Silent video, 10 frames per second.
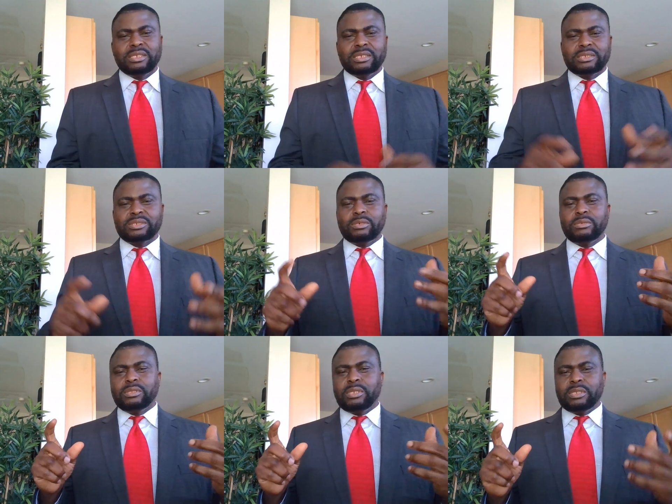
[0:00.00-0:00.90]

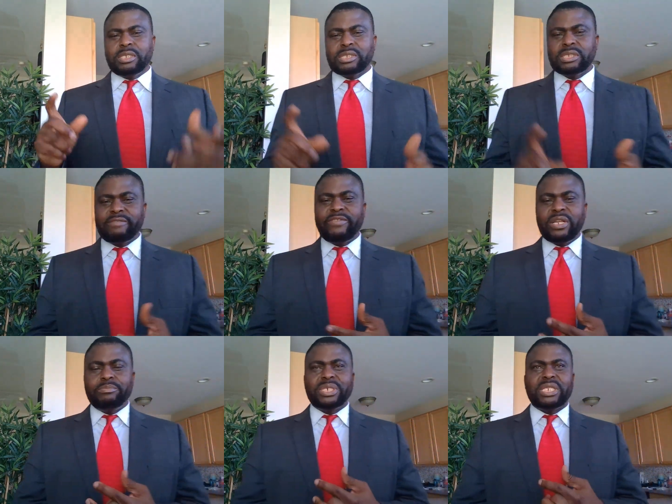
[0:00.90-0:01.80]
So it's a very
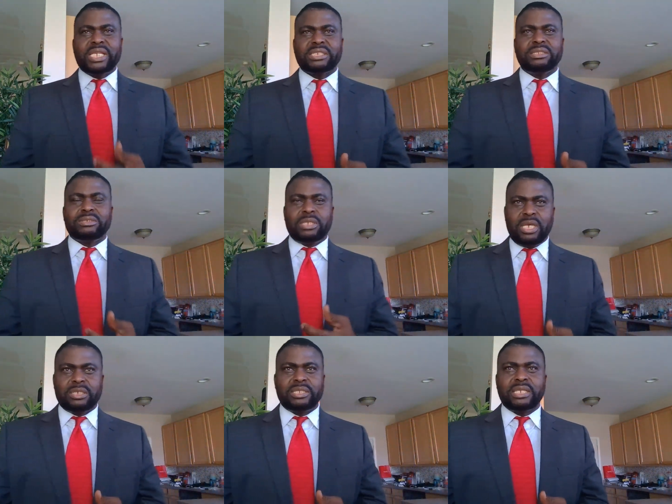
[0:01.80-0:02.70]
big lesson to
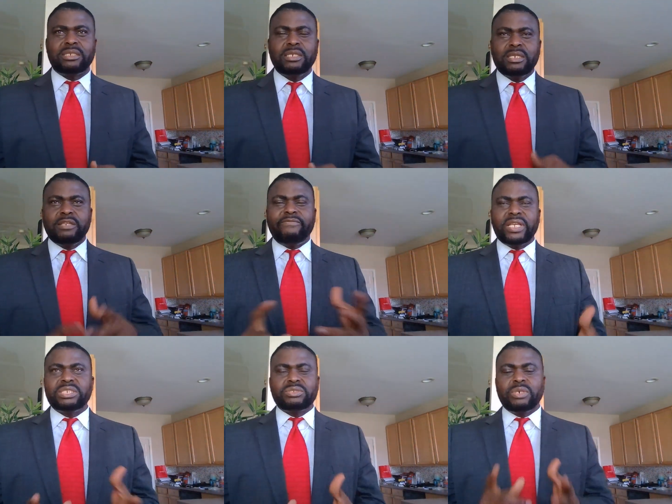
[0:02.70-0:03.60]
learn that
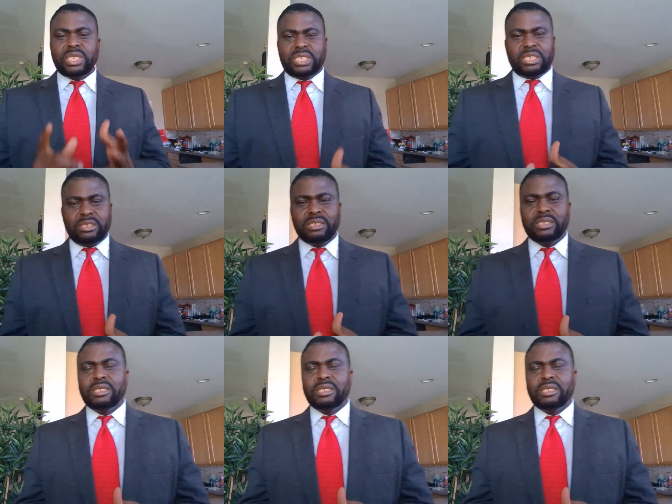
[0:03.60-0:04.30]
eventually